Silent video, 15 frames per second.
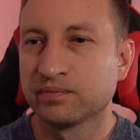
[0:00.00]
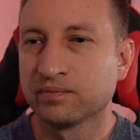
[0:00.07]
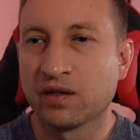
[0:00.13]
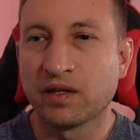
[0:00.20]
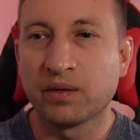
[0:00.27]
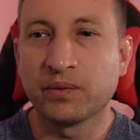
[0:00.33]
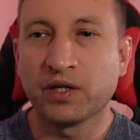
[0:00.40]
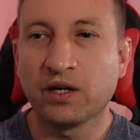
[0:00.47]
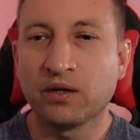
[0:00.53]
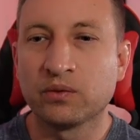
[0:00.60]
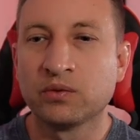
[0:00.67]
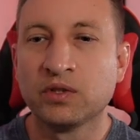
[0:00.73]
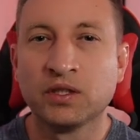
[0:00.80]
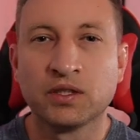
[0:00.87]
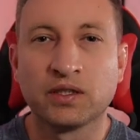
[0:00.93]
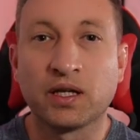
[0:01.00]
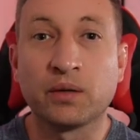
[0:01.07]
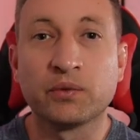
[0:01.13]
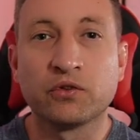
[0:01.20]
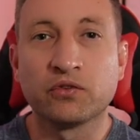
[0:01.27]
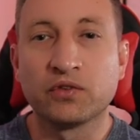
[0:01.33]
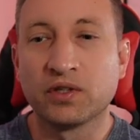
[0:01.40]
And there we go. Now
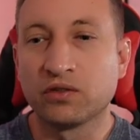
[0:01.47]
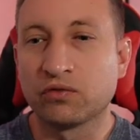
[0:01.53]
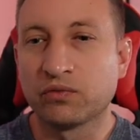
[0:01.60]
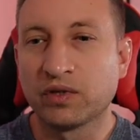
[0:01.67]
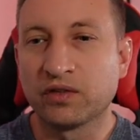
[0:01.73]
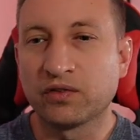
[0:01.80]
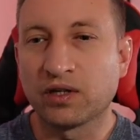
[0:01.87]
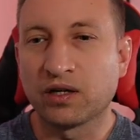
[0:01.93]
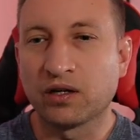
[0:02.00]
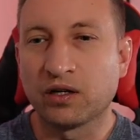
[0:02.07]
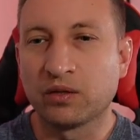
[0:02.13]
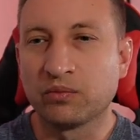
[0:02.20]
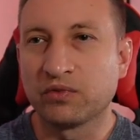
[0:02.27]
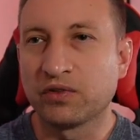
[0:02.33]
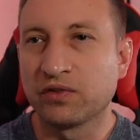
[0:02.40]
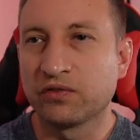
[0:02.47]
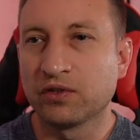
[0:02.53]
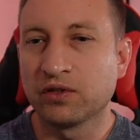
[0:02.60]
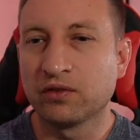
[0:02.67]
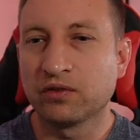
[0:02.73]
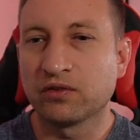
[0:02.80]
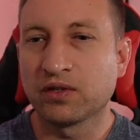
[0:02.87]
we just need to restart Home
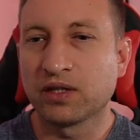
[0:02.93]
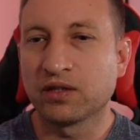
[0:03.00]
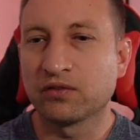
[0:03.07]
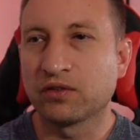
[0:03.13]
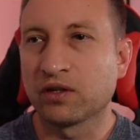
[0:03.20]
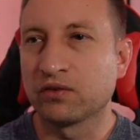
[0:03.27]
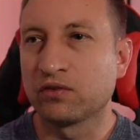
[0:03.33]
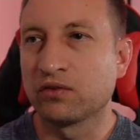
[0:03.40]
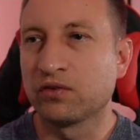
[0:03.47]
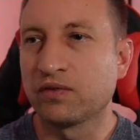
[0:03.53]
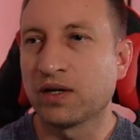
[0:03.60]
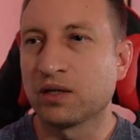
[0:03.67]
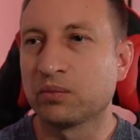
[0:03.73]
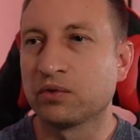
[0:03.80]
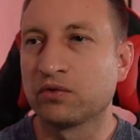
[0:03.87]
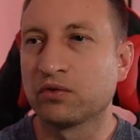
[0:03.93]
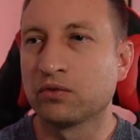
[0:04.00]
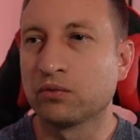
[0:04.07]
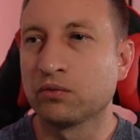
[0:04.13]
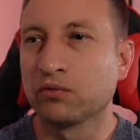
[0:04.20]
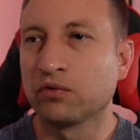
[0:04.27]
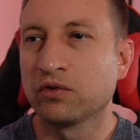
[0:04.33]
Assistant. So let's go to Developer
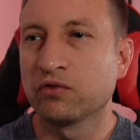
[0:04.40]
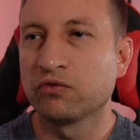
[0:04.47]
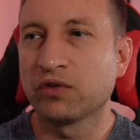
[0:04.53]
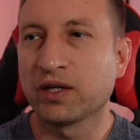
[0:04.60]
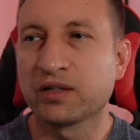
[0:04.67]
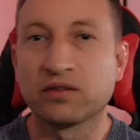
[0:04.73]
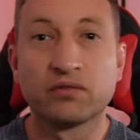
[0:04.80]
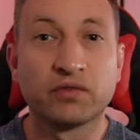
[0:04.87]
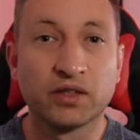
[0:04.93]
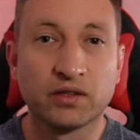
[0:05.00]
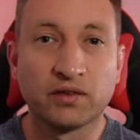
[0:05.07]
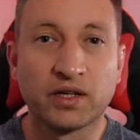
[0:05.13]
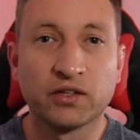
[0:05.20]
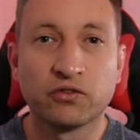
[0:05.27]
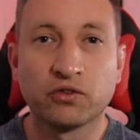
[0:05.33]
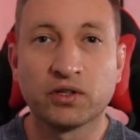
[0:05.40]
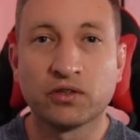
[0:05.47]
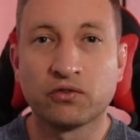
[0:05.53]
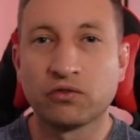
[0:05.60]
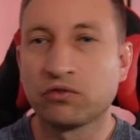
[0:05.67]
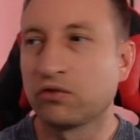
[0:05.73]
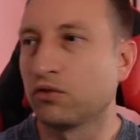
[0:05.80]
Tools, check configuration
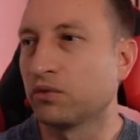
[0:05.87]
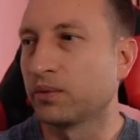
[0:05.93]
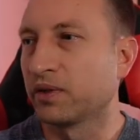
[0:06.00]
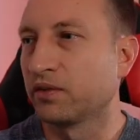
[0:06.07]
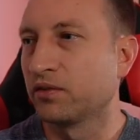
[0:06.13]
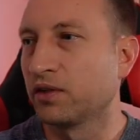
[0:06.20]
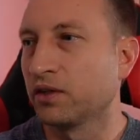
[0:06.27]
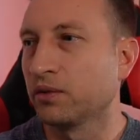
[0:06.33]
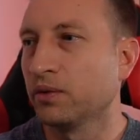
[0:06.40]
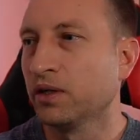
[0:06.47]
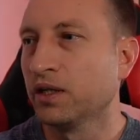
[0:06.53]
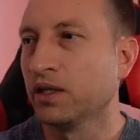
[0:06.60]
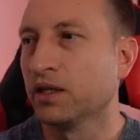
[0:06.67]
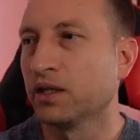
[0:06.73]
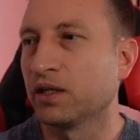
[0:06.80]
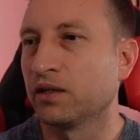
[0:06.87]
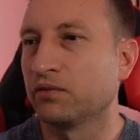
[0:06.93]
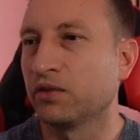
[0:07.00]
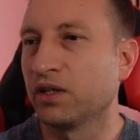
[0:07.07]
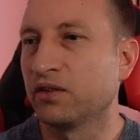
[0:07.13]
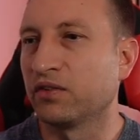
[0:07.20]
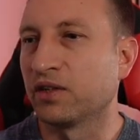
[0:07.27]
as you should always do, and
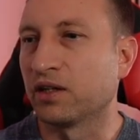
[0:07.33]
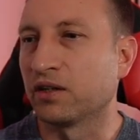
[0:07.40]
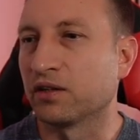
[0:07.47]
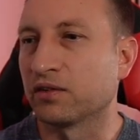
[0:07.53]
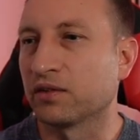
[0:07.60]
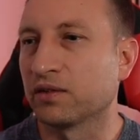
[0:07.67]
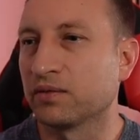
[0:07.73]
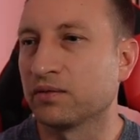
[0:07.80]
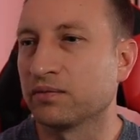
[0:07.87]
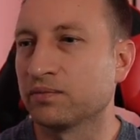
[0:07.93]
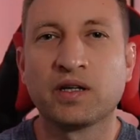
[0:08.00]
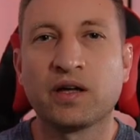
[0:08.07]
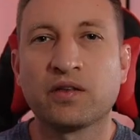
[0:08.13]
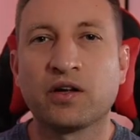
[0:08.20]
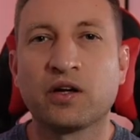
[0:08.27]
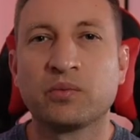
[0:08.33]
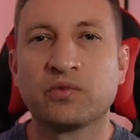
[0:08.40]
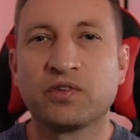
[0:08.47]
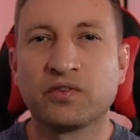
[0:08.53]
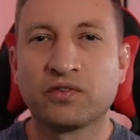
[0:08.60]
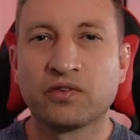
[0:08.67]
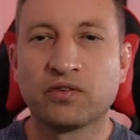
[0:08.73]
restart. Now that Home
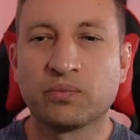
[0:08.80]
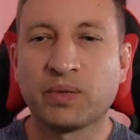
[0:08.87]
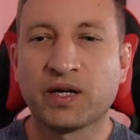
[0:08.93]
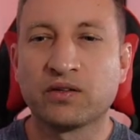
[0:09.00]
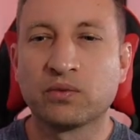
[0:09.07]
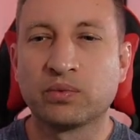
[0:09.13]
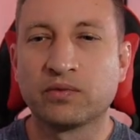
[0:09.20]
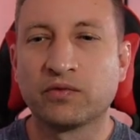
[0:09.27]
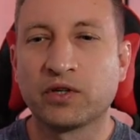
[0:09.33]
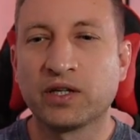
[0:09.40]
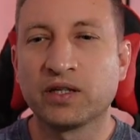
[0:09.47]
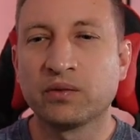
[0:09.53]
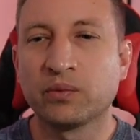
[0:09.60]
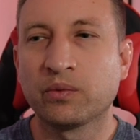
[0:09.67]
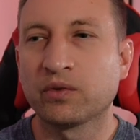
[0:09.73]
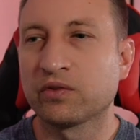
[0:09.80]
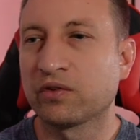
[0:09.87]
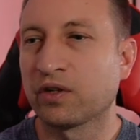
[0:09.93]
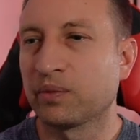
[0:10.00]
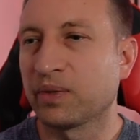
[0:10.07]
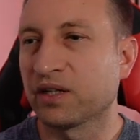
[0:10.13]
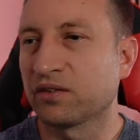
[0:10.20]
Assistant's back up and running, we want to
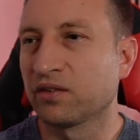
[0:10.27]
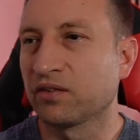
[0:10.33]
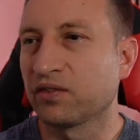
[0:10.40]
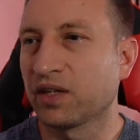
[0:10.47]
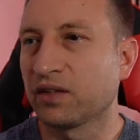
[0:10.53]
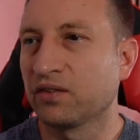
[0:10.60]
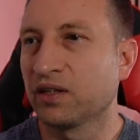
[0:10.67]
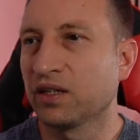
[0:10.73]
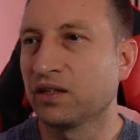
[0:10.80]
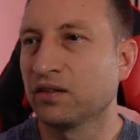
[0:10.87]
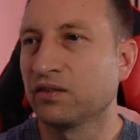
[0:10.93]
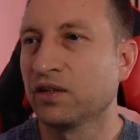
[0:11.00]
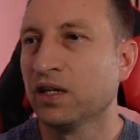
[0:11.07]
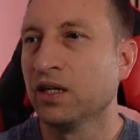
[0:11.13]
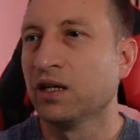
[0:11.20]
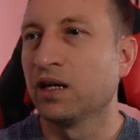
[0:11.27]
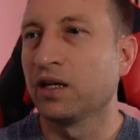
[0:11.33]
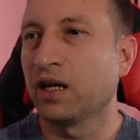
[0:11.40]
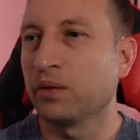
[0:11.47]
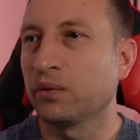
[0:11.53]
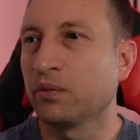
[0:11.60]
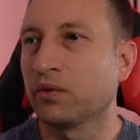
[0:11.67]
go back to settings, and
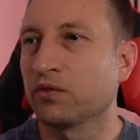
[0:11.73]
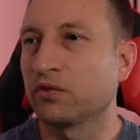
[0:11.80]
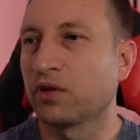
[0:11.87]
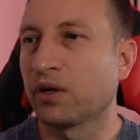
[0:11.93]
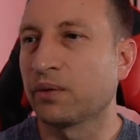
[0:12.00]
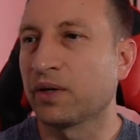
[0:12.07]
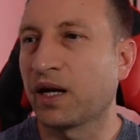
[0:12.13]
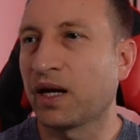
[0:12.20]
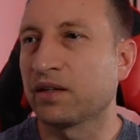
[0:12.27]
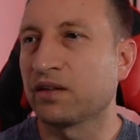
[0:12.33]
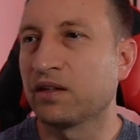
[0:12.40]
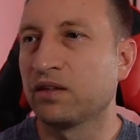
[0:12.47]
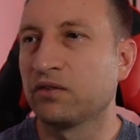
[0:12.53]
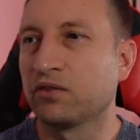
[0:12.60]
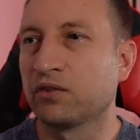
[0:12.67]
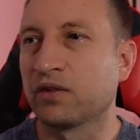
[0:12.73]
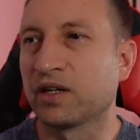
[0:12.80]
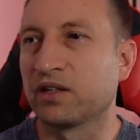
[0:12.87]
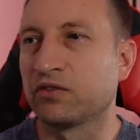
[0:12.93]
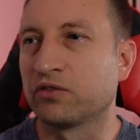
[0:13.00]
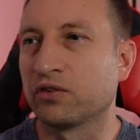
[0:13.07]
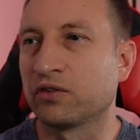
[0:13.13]
now we want to go and add an
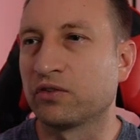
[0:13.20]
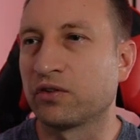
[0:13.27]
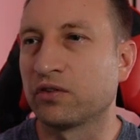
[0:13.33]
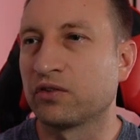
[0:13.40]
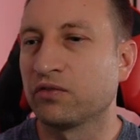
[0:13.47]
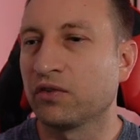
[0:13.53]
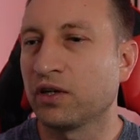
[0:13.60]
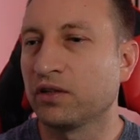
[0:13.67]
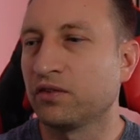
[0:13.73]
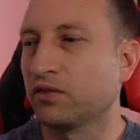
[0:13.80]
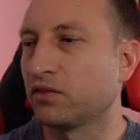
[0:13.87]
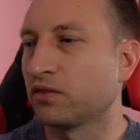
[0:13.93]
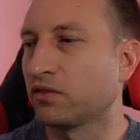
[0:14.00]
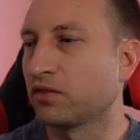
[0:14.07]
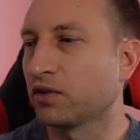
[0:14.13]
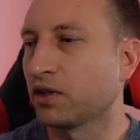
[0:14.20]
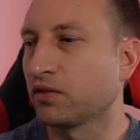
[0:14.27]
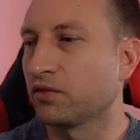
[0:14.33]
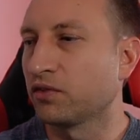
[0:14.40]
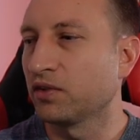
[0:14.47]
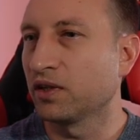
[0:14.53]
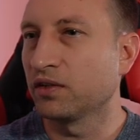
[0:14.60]
integration. So devices and
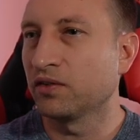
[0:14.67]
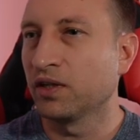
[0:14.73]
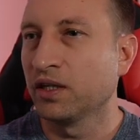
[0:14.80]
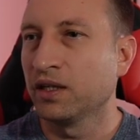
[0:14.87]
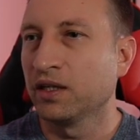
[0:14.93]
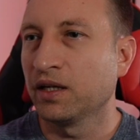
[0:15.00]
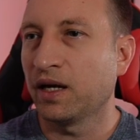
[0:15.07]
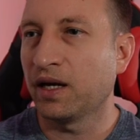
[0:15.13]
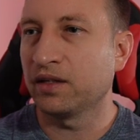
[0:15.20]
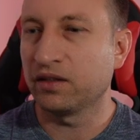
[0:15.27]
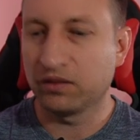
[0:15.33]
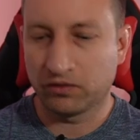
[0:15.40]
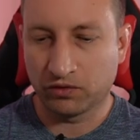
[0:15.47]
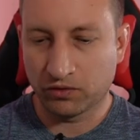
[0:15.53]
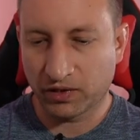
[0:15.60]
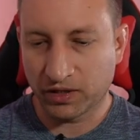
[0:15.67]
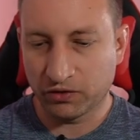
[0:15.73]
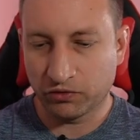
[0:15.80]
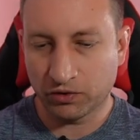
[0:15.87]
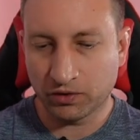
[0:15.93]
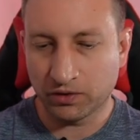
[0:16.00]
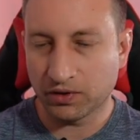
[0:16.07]
services, add
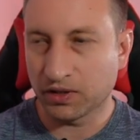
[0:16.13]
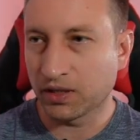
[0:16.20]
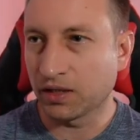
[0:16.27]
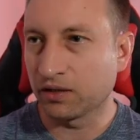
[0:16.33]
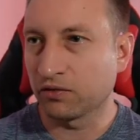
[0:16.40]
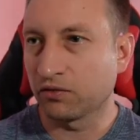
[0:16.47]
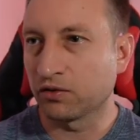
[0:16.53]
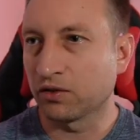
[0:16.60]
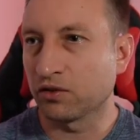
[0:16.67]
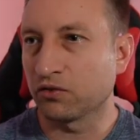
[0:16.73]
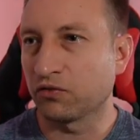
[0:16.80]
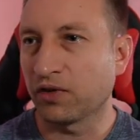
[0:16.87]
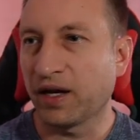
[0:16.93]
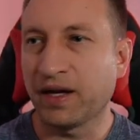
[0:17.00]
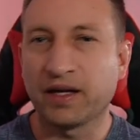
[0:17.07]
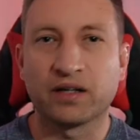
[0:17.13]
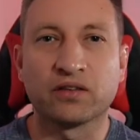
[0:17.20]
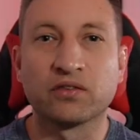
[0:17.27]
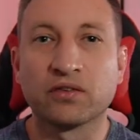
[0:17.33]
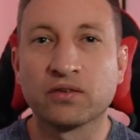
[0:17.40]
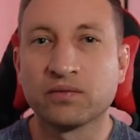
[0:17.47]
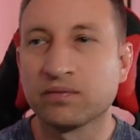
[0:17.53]
integration, and search for
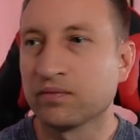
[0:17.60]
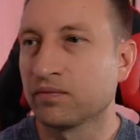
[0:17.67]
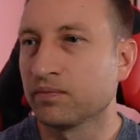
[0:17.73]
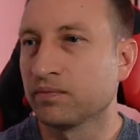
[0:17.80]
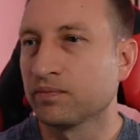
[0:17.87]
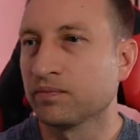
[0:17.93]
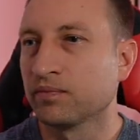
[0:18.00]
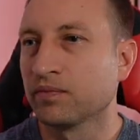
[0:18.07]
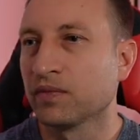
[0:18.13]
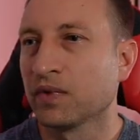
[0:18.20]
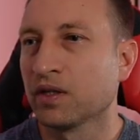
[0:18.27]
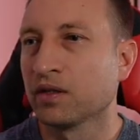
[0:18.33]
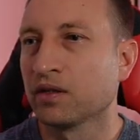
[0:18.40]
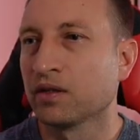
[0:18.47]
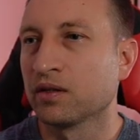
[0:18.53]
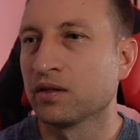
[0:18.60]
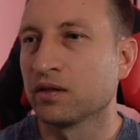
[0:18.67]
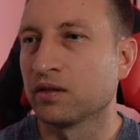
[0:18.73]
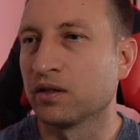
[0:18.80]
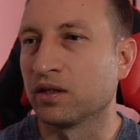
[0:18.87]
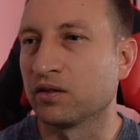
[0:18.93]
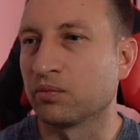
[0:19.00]
HACS.
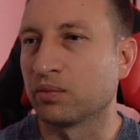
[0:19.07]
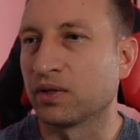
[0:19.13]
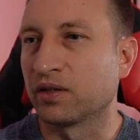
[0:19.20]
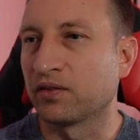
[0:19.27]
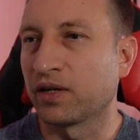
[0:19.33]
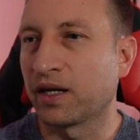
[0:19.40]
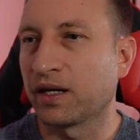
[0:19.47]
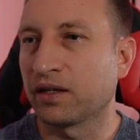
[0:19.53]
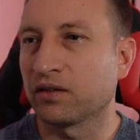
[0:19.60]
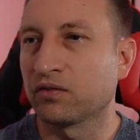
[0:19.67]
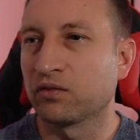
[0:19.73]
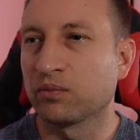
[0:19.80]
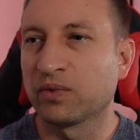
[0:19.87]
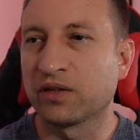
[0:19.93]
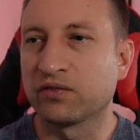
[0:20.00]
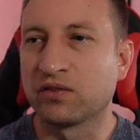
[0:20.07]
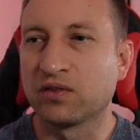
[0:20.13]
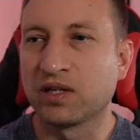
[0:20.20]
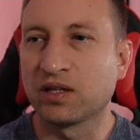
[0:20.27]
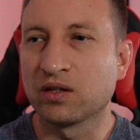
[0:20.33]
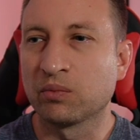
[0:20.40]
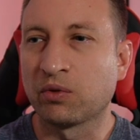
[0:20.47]
Let's press HACS. We have to
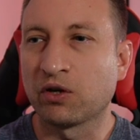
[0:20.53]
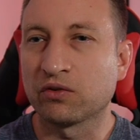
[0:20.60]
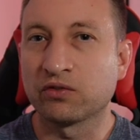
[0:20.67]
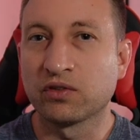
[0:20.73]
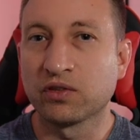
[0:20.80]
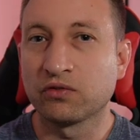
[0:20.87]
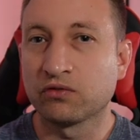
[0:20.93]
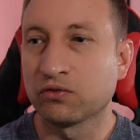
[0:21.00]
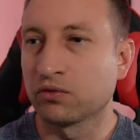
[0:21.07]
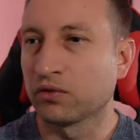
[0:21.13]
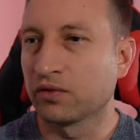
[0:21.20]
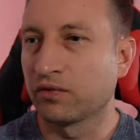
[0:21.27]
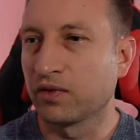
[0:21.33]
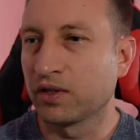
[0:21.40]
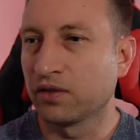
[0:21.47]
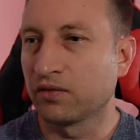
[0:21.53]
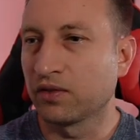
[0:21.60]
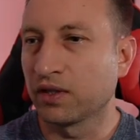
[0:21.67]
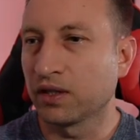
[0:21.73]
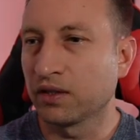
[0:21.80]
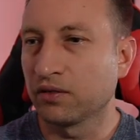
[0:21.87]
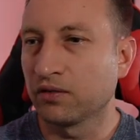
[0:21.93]
tick the boxes for all of these
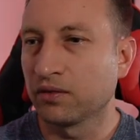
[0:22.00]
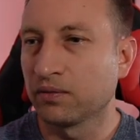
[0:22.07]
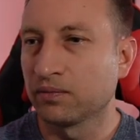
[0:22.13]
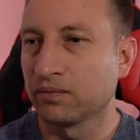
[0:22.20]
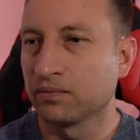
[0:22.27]
things.